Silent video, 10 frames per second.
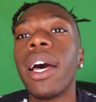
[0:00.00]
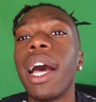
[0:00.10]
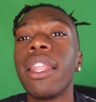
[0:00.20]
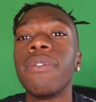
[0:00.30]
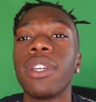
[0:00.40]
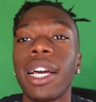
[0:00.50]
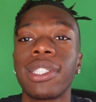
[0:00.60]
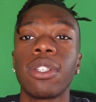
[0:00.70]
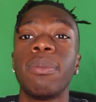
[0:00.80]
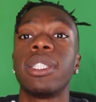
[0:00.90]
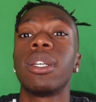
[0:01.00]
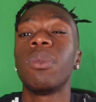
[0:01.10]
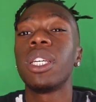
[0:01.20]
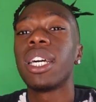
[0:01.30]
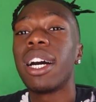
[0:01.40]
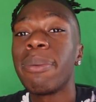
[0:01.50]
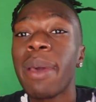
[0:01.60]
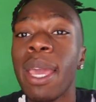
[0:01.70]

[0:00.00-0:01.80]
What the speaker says: I love you guys so much, and we gone,